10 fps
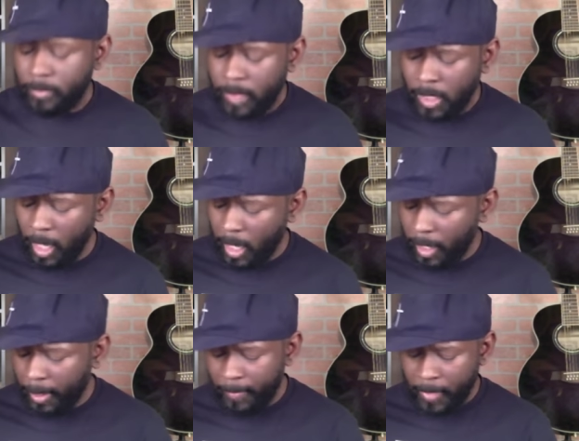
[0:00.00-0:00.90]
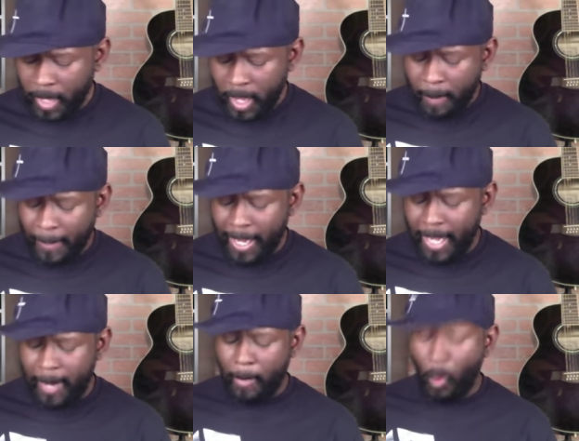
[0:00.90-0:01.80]
Um,
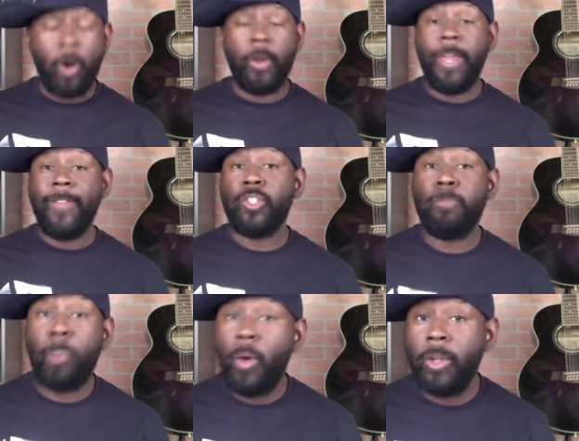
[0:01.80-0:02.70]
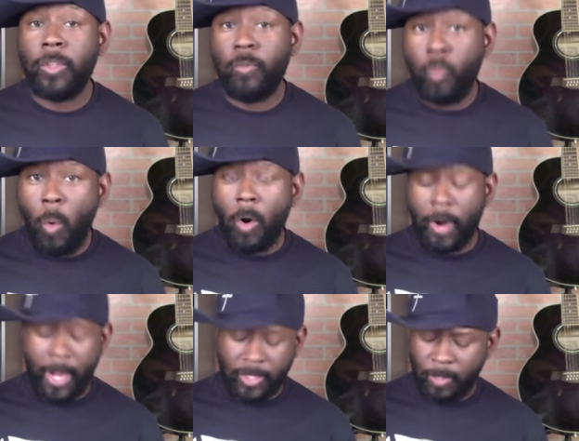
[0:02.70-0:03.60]
but or even spoils of war.
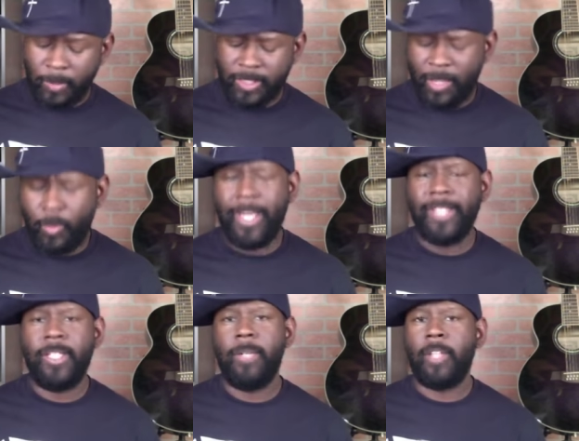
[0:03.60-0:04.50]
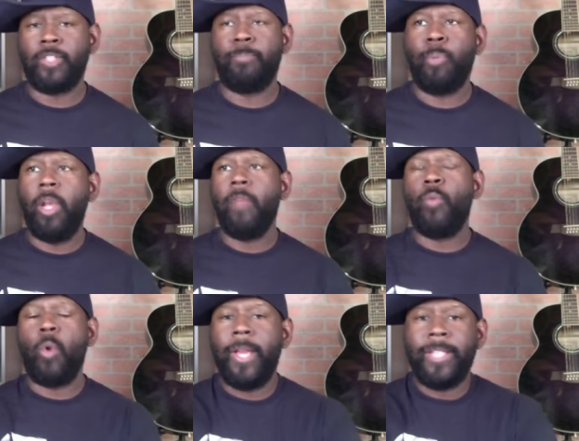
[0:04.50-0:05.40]
Now someone say, well, isn't a spoil of
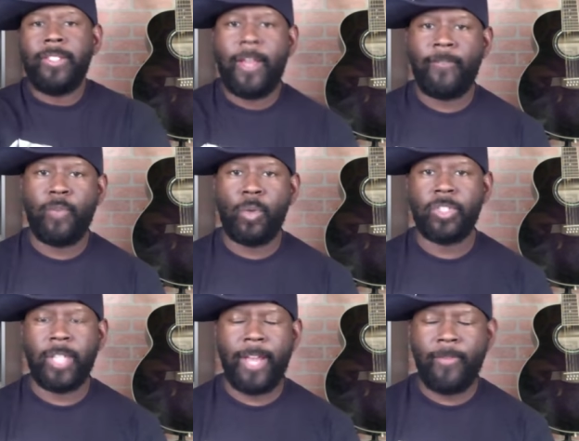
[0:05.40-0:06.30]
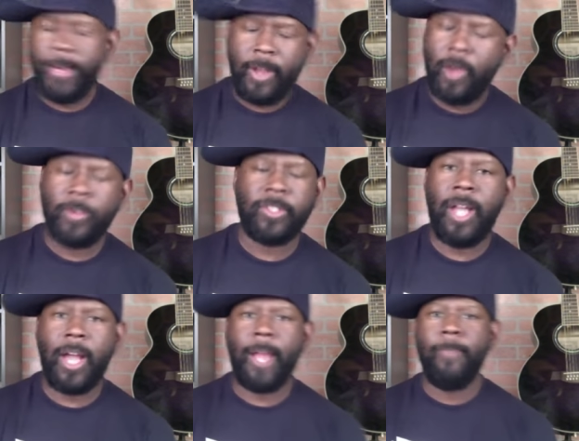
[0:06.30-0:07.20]
war, isn't that forced slavery? No, it's
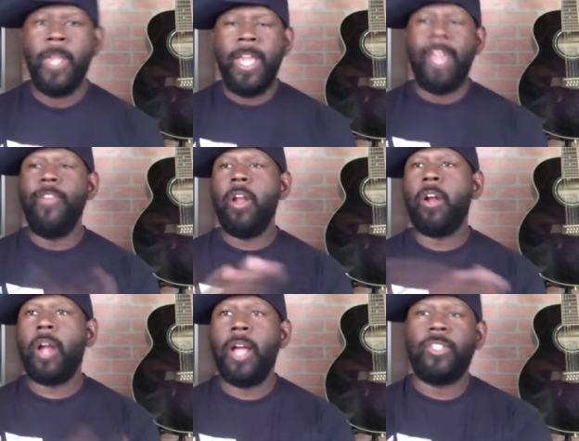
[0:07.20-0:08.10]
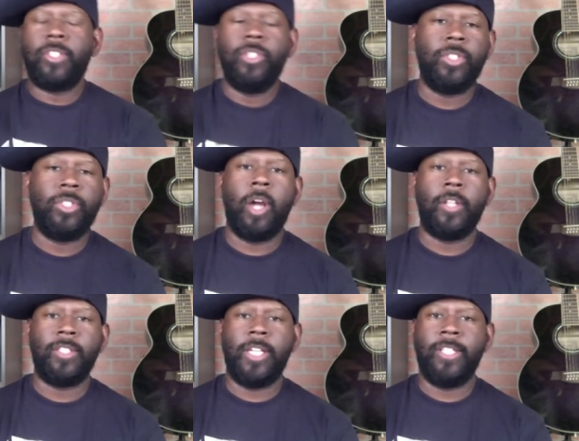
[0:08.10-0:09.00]
not. Even in our Constitution, y'all,
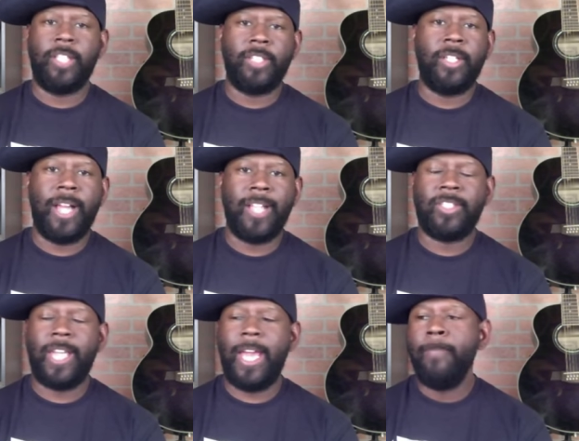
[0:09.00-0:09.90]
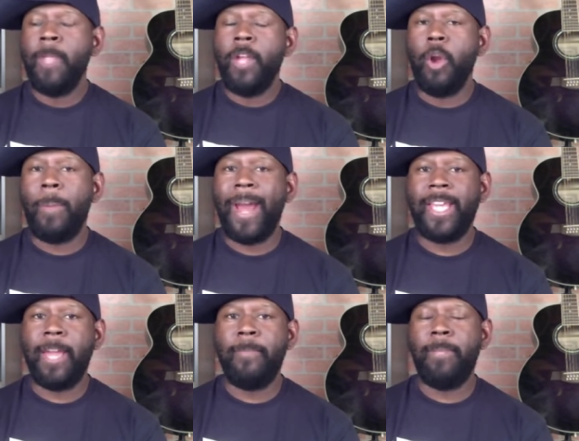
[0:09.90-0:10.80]
does it does it not say nobody
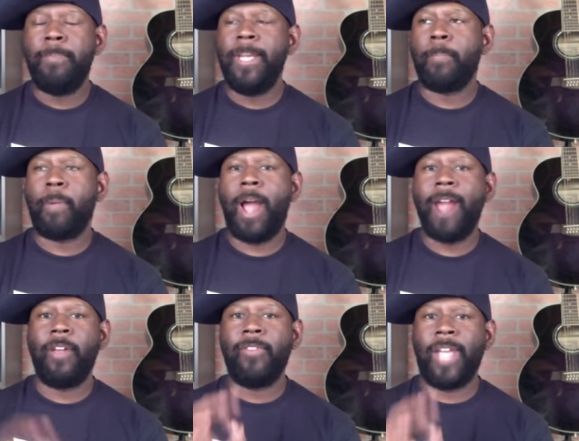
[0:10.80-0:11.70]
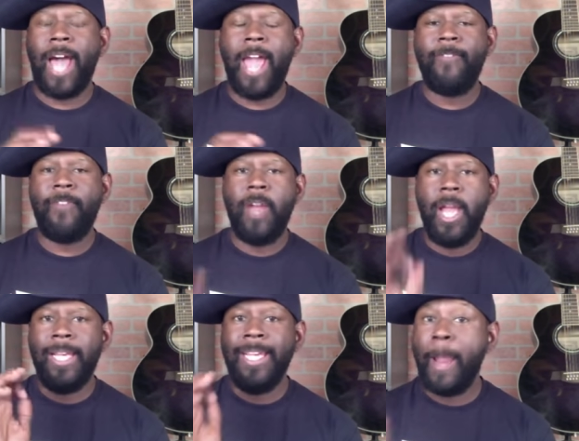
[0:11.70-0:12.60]
can be deprived of life,
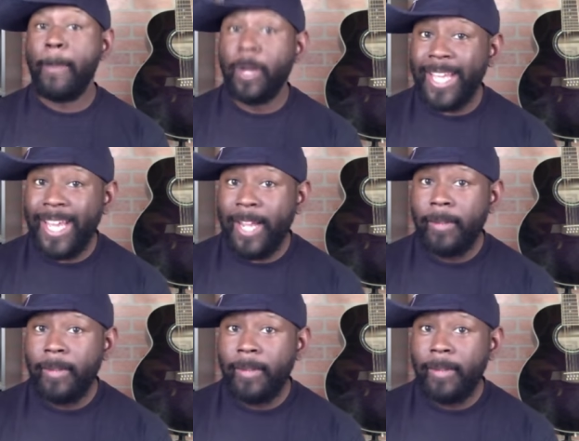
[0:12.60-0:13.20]
liberty,